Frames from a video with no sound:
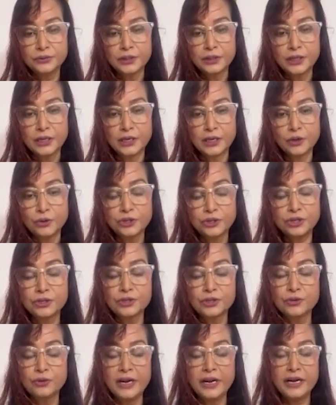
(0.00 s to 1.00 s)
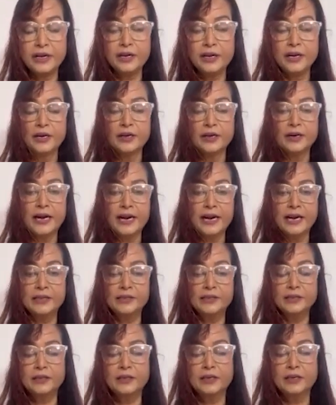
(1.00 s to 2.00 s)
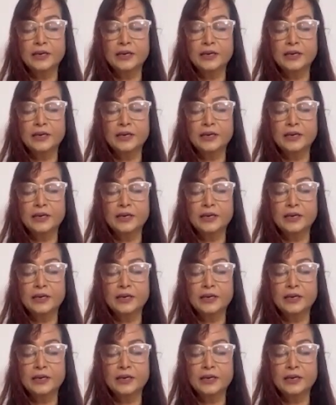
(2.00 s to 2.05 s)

Ocean School India and